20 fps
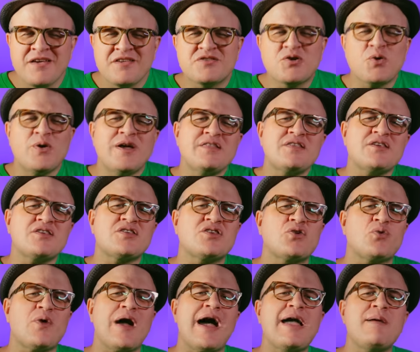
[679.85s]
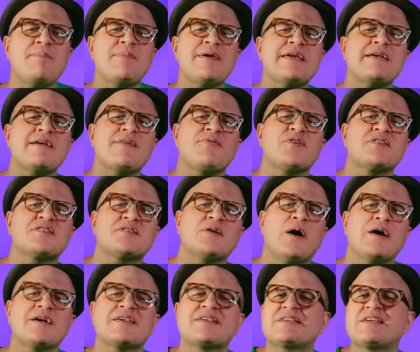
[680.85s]
So in describing the
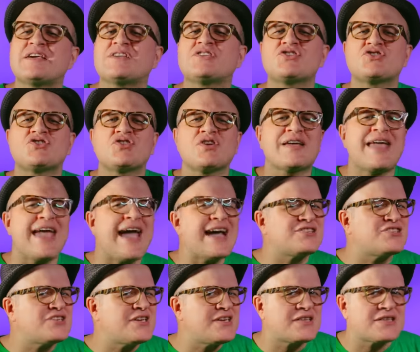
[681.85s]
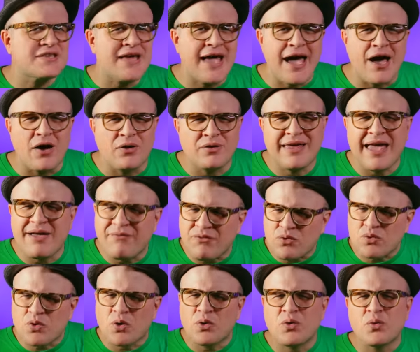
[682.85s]
song's signature catchy sound,
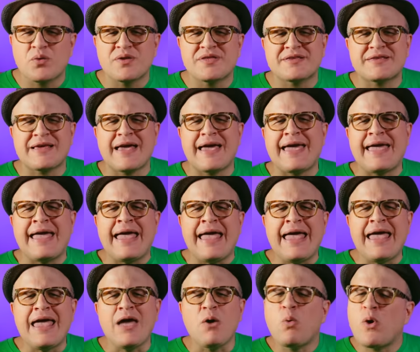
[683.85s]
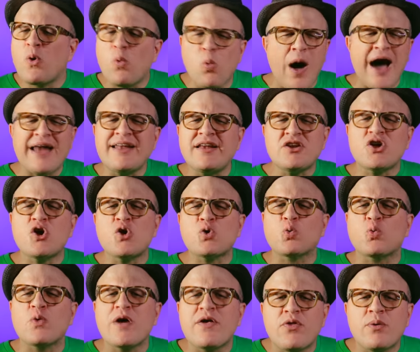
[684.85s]
Kevin Rowland would say, we wanted a good
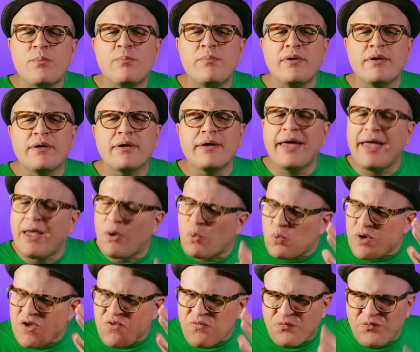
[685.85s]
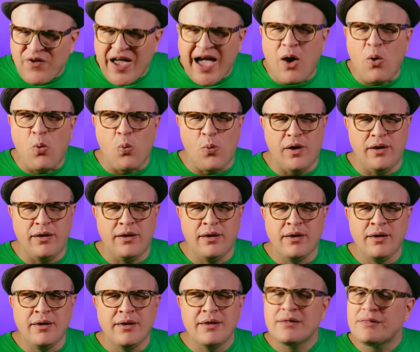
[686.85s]
rhythm, and we found one.
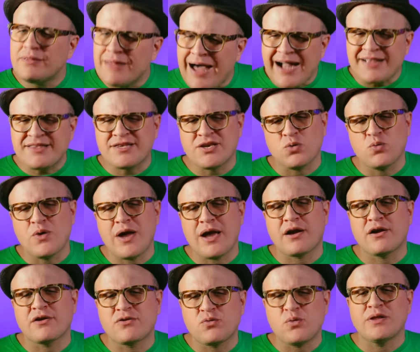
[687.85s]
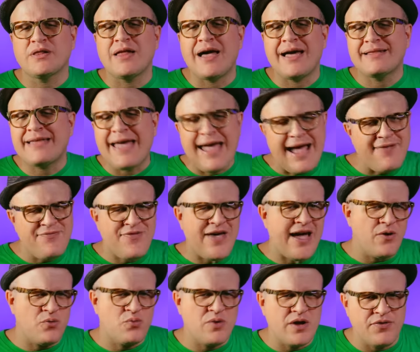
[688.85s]
Lots of records we liked had
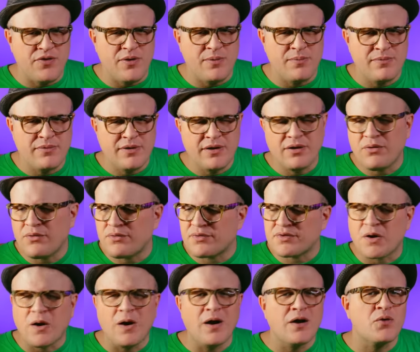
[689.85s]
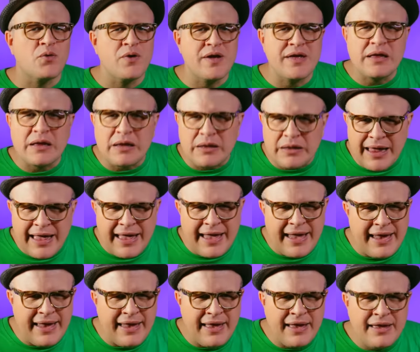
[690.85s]
that rhythm. You know, there's Concrete and
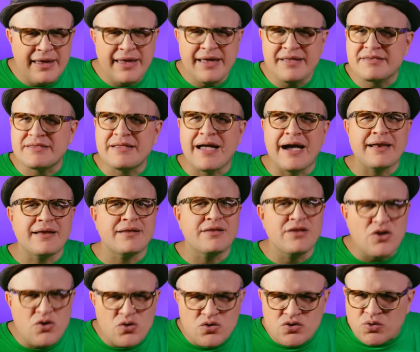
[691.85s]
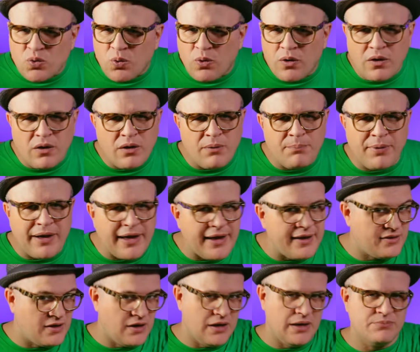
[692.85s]
Clay, It's Not Unusual
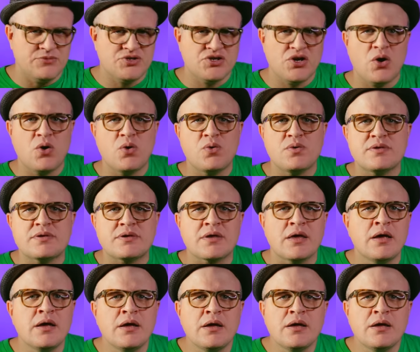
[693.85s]
by Tom Jones.